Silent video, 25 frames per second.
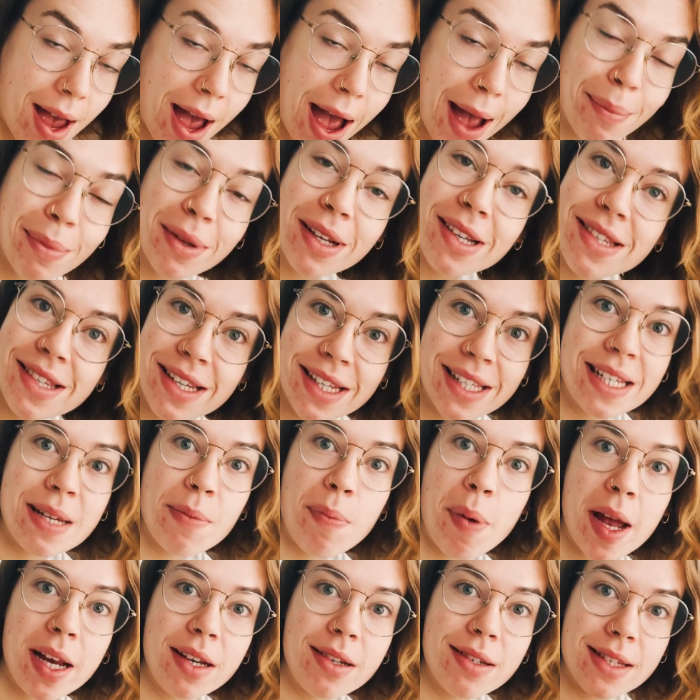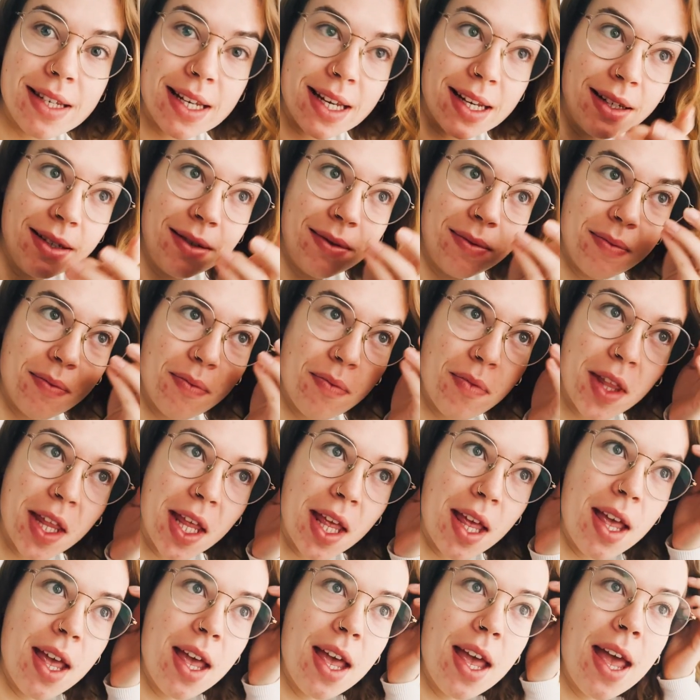I'm like 60 pages in,
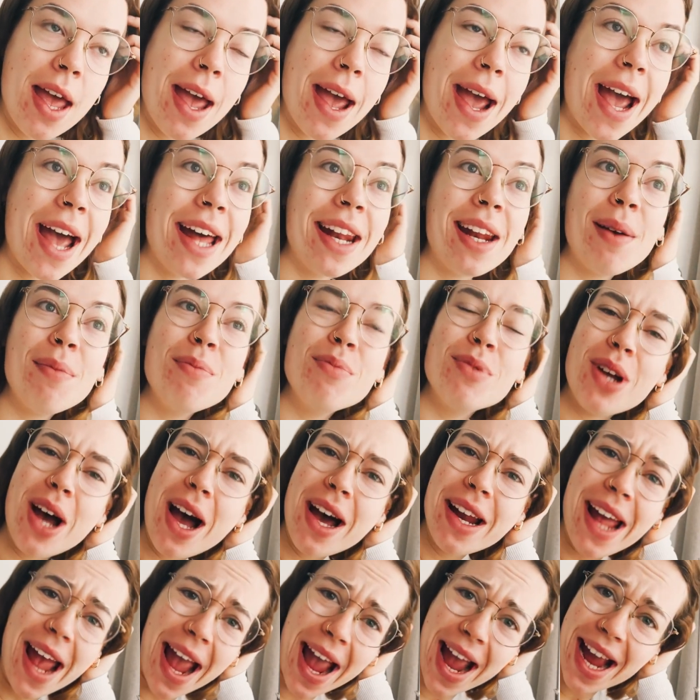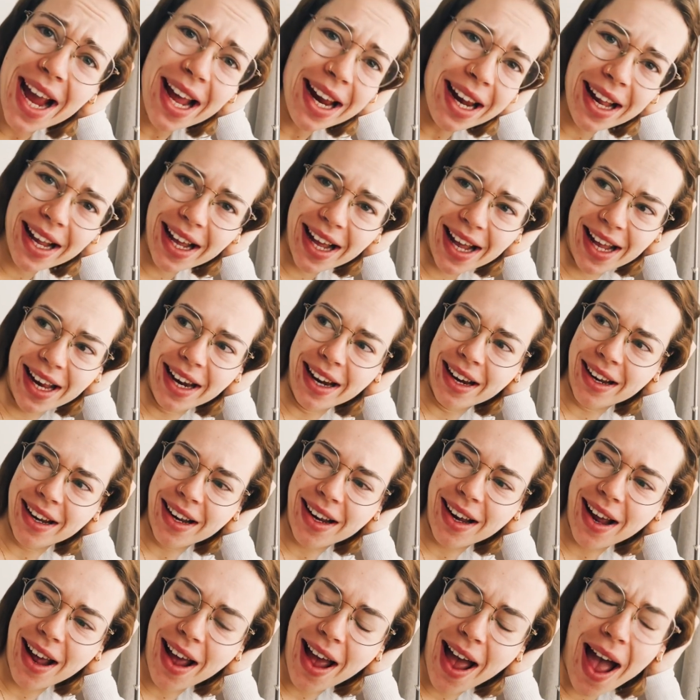and I'm not hating it.
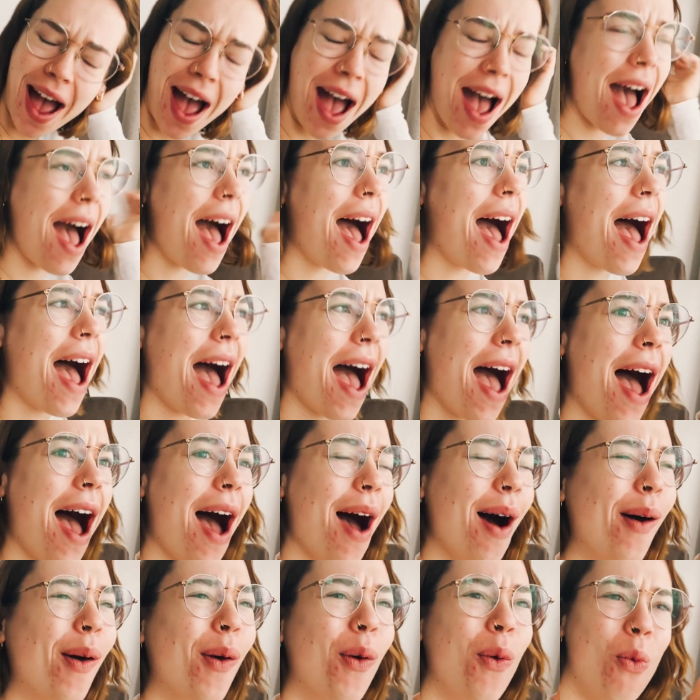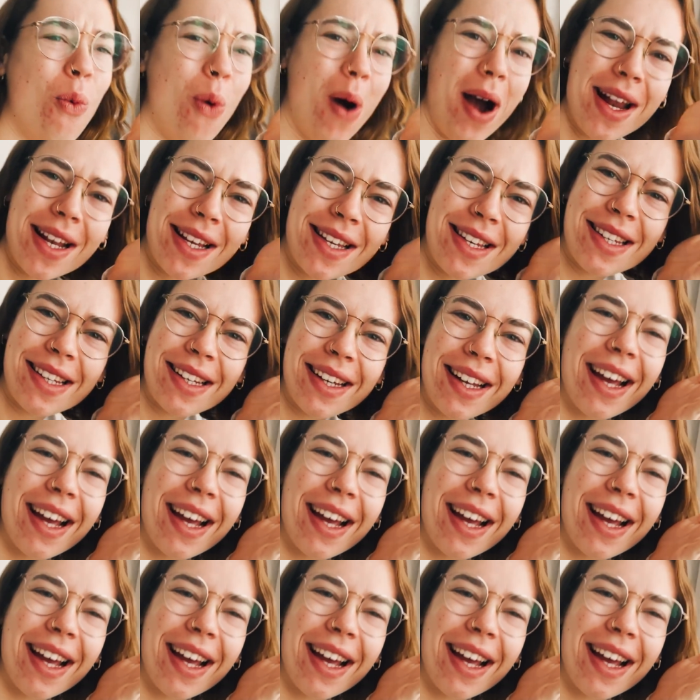What?